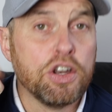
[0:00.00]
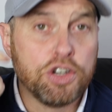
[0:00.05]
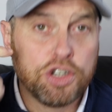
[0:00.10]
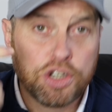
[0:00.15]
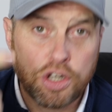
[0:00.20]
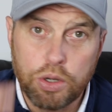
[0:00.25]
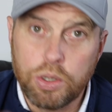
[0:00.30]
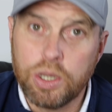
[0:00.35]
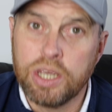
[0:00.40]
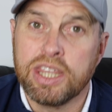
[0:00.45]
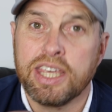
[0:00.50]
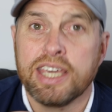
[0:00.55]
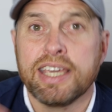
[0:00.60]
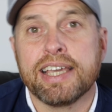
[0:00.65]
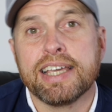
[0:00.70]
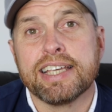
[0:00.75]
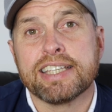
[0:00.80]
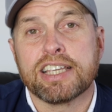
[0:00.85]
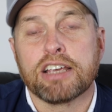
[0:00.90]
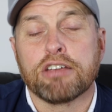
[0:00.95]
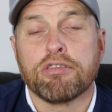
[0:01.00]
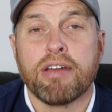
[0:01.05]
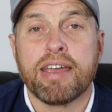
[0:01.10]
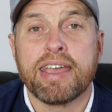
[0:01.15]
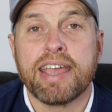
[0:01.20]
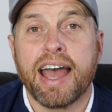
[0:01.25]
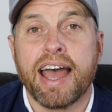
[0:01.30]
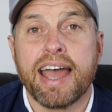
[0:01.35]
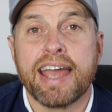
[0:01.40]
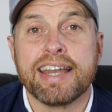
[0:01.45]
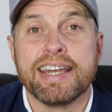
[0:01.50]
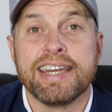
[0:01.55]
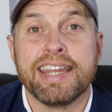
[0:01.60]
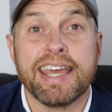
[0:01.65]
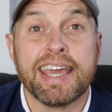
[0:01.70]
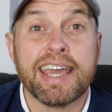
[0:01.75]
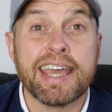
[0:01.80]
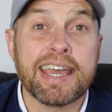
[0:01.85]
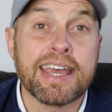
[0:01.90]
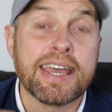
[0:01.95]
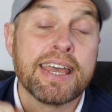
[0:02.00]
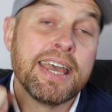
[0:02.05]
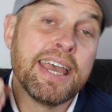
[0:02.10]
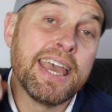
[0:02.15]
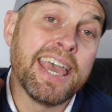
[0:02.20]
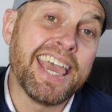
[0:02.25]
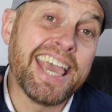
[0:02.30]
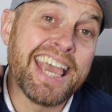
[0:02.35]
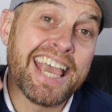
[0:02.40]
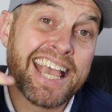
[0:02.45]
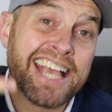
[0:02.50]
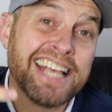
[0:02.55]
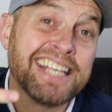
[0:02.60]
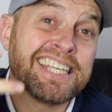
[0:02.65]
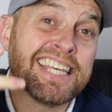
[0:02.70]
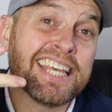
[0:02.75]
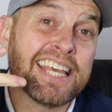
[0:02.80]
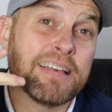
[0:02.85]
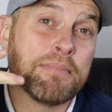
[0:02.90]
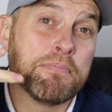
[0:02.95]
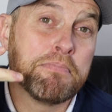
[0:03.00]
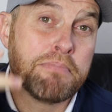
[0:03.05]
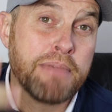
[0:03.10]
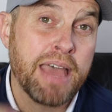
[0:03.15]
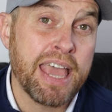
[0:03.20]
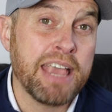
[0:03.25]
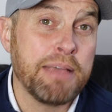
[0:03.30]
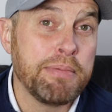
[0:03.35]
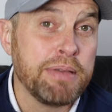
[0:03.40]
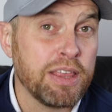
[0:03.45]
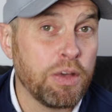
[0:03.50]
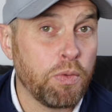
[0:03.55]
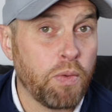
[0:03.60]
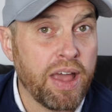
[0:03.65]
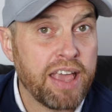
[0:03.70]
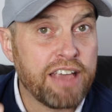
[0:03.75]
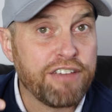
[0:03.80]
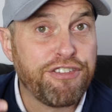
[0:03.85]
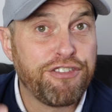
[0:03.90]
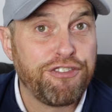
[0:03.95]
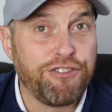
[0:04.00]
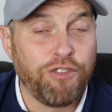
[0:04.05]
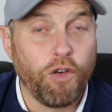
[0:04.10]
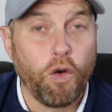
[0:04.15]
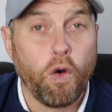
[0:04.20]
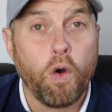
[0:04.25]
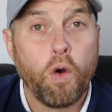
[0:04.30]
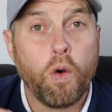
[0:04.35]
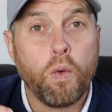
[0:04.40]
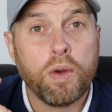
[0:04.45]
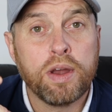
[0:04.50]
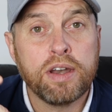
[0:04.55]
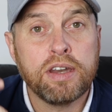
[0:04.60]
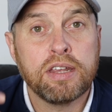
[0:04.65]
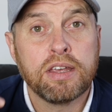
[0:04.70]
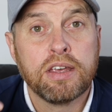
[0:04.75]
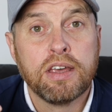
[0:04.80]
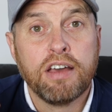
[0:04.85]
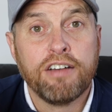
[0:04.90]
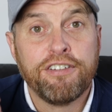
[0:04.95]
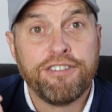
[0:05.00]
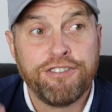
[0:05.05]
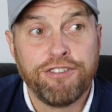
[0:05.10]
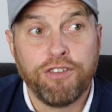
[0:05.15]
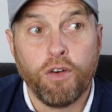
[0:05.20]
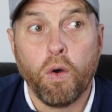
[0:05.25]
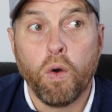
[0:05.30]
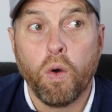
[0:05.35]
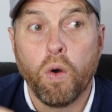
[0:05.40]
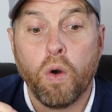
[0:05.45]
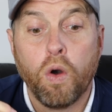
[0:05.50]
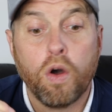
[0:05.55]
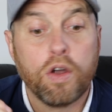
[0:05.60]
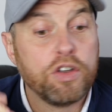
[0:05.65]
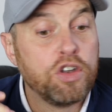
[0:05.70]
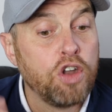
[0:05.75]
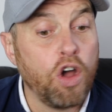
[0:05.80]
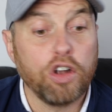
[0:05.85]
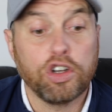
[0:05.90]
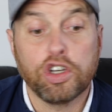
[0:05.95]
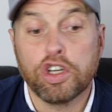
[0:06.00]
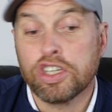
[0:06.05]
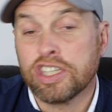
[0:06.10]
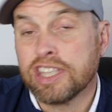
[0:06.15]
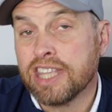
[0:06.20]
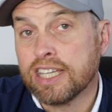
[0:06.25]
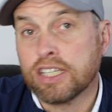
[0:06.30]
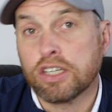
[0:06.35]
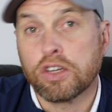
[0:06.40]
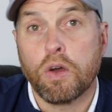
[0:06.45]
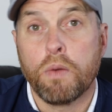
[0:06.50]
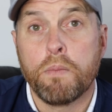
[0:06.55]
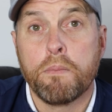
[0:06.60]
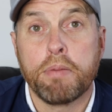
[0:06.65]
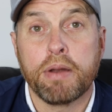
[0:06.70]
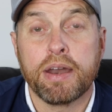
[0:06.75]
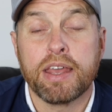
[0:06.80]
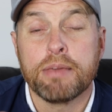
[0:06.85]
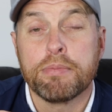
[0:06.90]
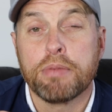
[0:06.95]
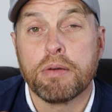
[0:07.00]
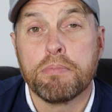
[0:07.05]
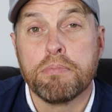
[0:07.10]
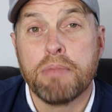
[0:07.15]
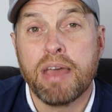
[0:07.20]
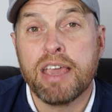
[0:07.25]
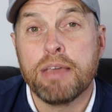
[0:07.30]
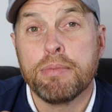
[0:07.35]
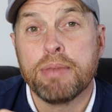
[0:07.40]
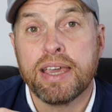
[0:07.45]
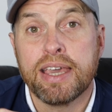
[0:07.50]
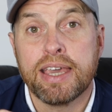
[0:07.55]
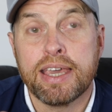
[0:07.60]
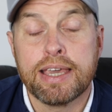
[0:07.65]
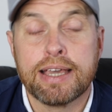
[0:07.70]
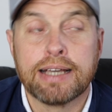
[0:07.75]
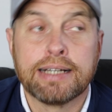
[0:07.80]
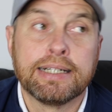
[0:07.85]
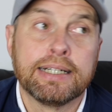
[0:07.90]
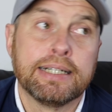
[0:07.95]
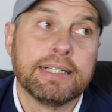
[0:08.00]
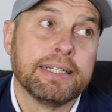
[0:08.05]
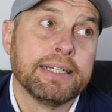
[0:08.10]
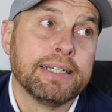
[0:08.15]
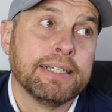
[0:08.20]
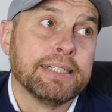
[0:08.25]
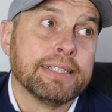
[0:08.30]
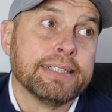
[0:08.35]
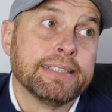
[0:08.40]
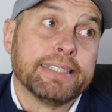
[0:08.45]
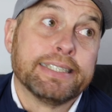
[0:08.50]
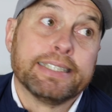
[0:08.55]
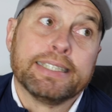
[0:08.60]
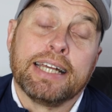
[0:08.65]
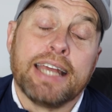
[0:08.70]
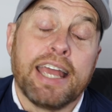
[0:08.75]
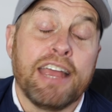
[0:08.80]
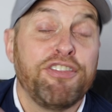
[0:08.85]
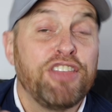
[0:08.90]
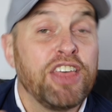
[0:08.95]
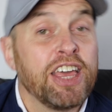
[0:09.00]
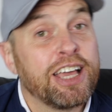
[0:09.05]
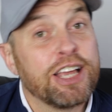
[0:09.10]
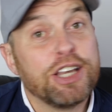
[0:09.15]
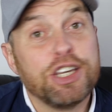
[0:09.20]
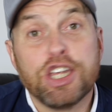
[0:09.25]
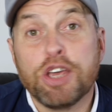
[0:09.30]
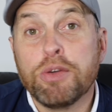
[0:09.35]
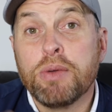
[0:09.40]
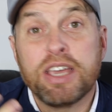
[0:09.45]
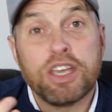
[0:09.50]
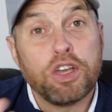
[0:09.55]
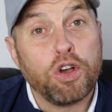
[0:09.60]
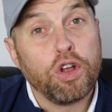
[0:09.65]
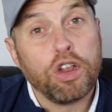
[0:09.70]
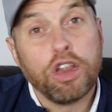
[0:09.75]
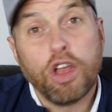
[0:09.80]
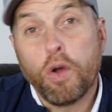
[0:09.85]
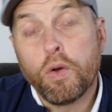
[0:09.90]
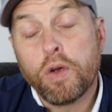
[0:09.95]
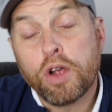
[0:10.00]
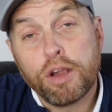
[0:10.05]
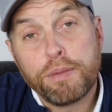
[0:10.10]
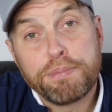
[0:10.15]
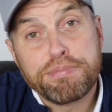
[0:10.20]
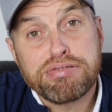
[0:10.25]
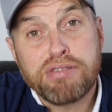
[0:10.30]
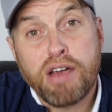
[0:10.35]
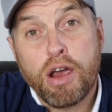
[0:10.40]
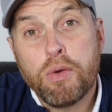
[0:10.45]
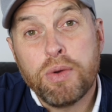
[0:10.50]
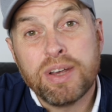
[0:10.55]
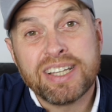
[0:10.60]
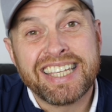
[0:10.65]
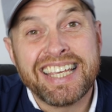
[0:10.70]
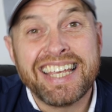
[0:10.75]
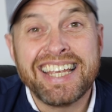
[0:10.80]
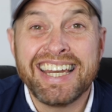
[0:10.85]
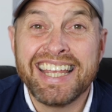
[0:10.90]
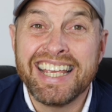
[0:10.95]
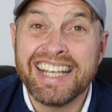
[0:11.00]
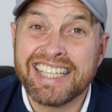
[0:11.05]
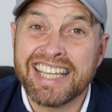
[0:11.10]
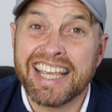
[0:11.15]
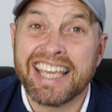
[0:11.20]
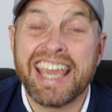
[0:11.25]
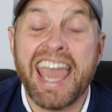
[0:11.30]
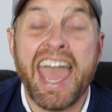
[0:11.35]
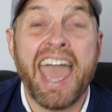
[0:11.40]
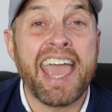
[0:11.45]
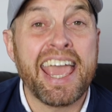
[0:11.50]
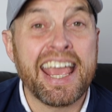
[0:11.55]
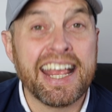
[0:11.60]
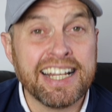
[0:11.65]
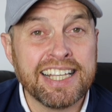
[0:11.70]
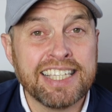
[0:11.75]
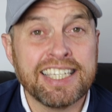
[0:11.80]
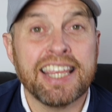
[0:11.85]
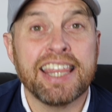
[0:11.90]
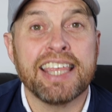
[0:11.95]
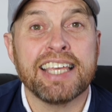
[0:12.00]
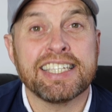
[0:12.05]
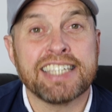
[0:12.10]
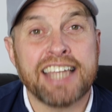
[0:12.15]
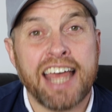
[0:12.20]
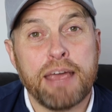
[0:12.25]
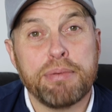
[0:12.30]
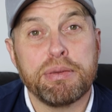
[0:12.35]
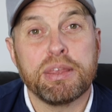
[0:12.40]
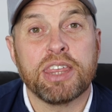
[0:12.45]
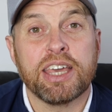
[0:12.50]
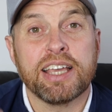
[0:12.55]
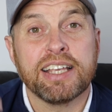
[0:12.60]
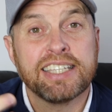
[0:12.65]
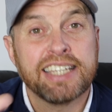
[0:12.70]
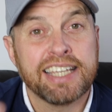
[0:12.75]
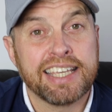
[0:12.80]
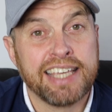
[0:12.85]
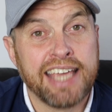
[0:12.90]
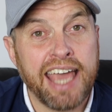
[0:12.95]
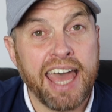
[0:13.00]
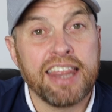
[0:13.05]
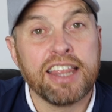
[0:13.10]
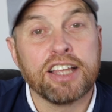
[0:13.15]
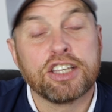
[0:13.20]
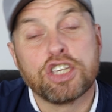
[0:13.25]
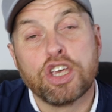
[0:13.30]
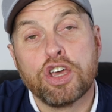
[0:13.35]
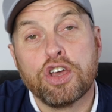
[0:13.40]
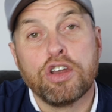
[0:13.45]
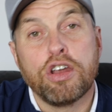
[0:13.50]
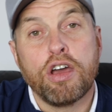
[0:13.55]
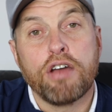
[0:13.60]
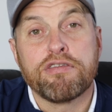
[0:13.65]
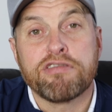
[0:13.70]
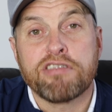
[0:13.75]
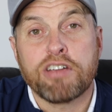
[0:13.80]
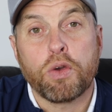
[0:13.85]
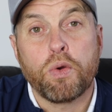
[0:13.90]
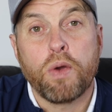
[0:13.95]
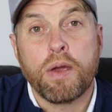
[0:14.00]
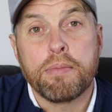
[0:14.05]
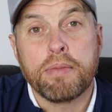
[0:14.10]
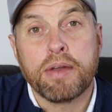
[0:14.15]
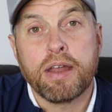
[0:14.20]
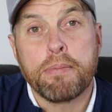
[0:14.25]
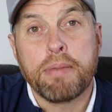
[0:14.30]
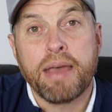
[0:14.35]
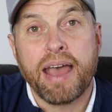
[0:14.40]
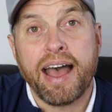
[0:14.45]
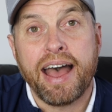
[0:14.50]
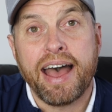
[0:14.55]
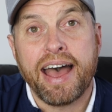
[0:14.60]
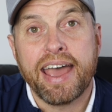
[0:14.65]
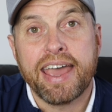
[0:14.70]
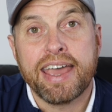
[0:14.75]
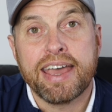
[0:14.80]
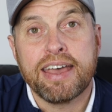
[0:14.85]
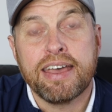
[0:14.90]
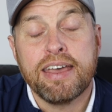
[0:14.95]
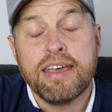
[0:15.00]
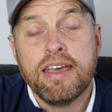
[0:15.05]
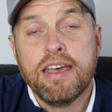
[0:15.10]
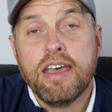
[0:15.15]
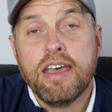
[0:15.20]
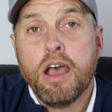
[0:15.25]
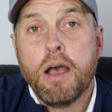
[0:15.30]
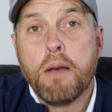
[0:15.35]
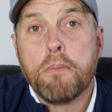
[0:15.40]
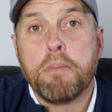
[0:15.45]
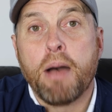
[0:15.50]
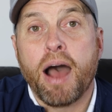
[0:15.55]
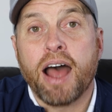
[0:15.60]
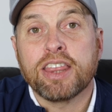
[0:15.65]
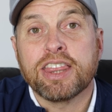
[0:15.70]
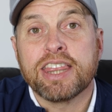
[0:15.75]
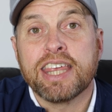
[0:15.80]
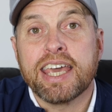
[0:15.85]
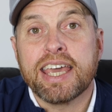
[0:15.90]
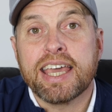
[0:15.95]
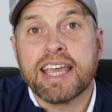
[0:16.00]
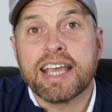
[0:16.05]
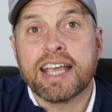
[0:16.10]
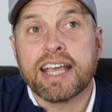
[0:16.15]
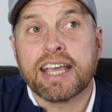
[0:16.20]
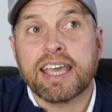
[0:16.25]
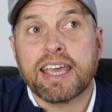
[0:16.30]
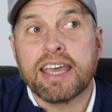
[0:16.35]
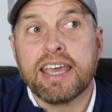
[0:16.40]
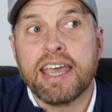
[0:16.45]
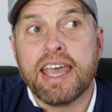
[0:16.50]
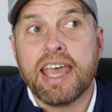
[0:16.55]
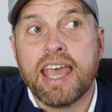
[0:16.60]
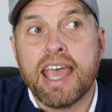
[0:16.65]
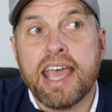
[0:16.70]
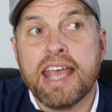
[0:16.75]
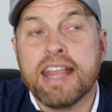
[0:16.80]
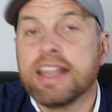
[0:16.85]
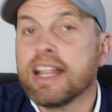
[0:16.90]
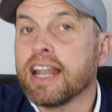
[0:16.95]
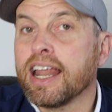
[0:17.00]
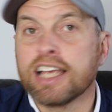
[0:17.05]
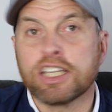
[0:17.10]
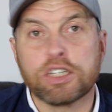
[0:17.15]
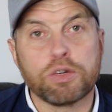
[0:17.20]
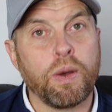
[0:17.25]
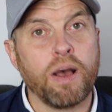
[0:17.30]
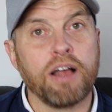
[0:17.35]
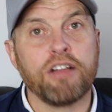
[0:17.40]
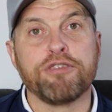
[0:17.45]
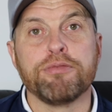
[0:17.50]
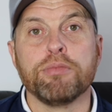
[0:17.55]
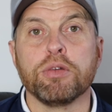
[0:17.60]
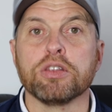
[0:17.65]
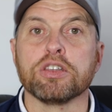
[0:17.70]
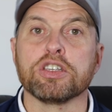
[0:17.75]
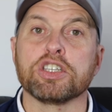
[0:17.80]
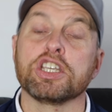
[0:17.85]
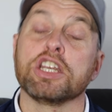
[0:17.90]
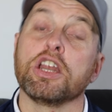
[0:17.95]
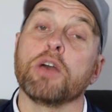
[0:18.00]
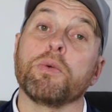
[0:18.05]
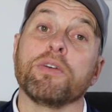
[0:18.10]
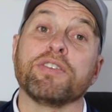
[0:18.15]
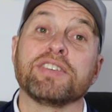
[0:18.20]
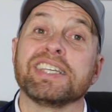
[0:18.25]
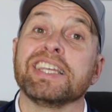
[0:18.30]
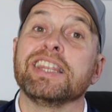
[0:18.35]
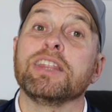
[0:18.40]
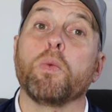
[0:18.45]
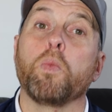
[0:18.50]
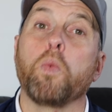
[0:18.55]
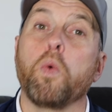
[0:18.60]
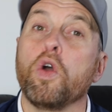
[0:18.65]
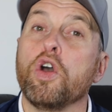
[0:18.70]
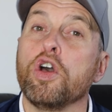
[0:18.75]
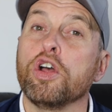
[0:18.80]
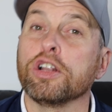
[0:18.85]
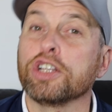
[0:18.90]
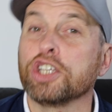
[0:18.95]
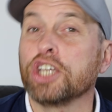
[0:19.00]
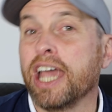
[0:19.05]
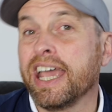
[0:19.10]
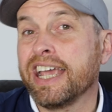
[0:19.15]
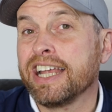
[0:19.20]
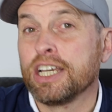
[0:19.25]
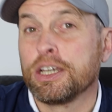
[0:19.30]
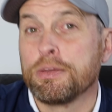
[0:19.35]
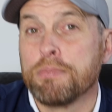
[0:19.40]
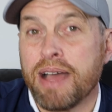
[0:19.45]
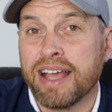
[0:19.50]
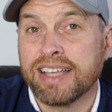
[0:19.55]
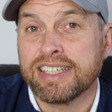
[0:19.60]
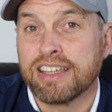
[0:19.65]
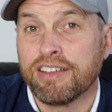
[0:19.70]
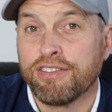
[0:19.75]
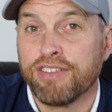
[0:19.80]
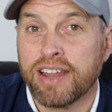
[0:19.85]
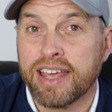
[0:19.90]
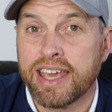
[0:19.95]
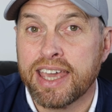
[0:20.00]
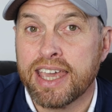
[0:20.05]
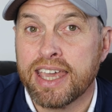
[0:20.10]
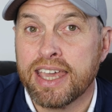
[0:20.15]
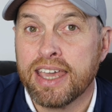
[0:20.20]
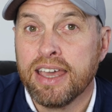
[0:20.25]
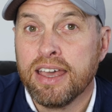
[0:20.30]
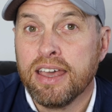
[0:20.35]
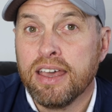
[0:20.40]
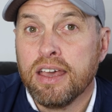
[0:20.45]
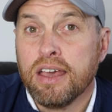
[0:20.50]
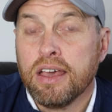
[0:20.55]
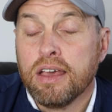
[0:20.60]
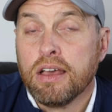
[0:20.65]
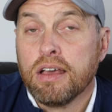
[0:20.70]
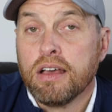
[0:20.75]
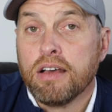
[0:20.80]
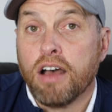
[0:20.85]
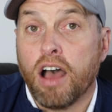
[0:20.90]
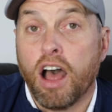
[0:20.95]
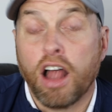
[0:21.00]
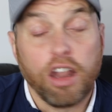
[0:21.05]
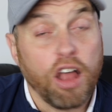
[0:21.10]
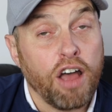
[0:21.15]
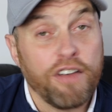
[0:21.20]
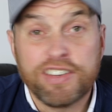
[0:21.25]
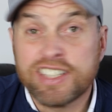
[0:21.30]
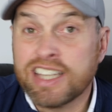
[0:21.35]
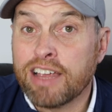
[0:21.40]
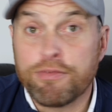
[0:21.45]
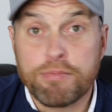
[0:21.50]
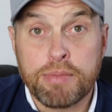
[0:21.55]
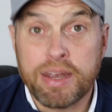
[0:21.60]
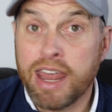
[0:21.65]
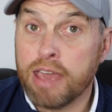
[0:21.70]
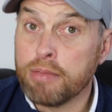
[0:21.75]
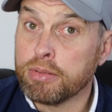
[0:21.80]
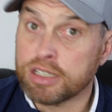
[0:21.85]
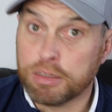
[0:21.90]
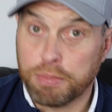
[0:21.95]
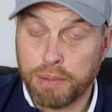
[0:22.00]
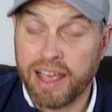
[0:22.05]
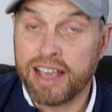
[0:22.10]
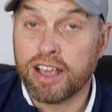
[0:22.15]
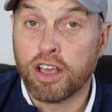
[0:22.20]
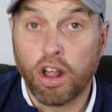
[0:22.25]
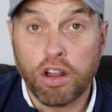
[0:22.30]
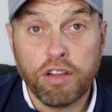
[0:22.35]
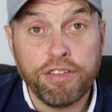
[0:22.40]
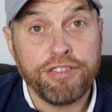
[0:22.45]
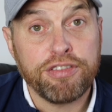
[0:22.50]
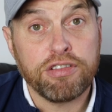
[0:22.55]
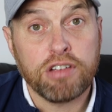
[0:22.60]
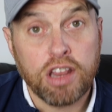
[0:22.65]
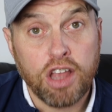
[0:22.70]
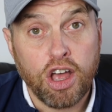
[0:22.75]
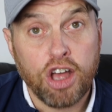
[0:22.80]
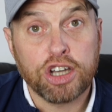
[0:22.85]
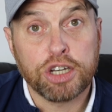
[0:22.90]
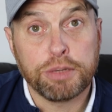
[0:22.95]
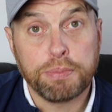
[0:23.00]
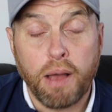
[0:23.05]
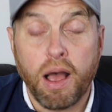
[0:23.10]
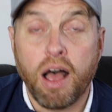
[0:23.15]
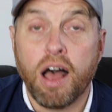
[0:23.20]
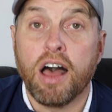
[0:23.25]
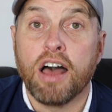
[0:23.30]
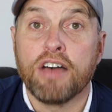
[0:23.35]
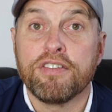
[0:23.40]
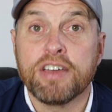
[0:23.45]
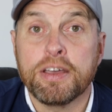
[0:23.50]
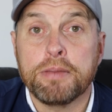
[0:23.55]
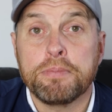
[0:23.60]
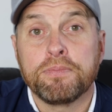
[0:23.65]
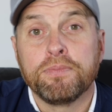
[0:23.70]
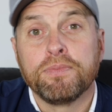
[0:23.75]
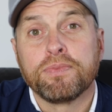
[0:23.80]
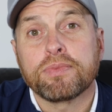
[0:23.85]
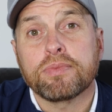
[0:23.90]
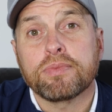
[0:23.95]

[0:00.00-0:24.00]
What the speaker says: Do you think it's a great idea? Is it maybe the way forward for not just this company, but maybe if they can do it, your local pro, does he need to get into this type of thing to get the turnover equipment a bit higher? But I think in the last 12 months, we've seen the world change massively. A lot of us haven't been able to play golf for a large part of it.